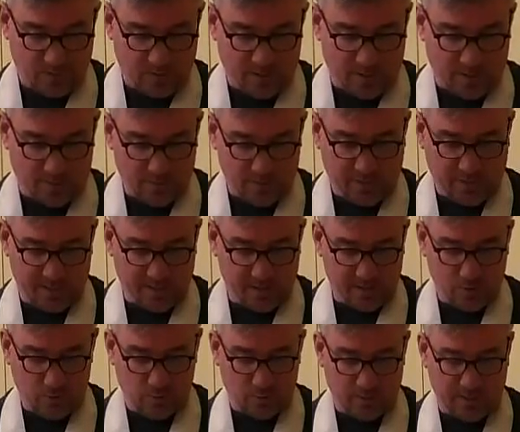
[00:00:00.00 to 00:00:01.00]
And we kind of
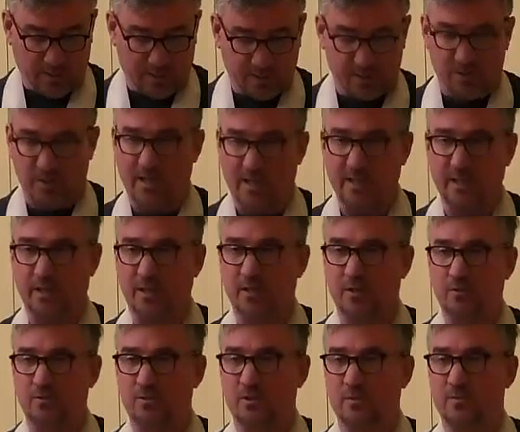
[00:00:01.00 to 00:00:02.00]
know what that's like. You
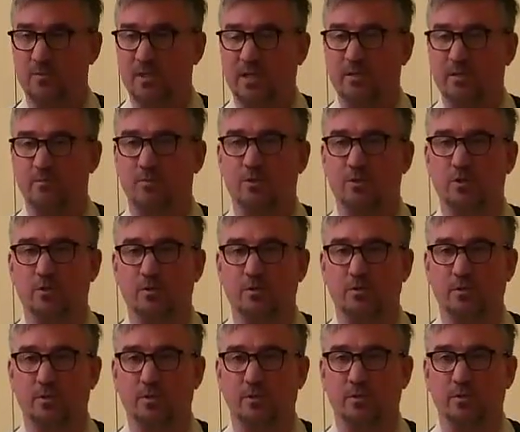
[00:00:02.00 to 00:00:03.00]
know, sometimes
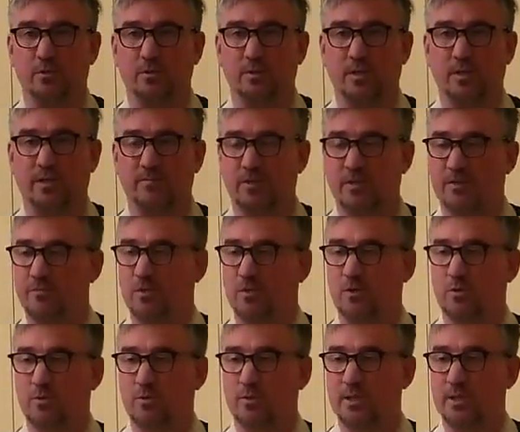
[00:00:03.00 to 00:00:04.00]
you have
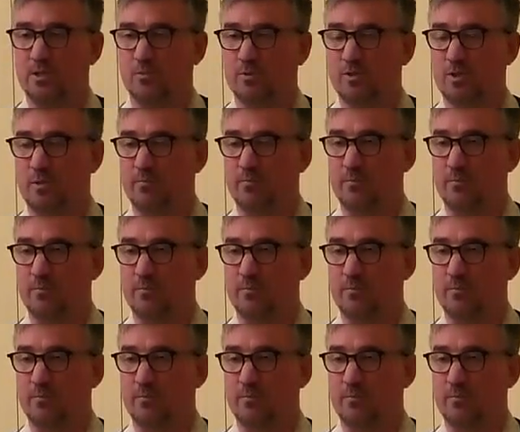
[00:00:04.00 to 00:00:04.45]
difficulties with some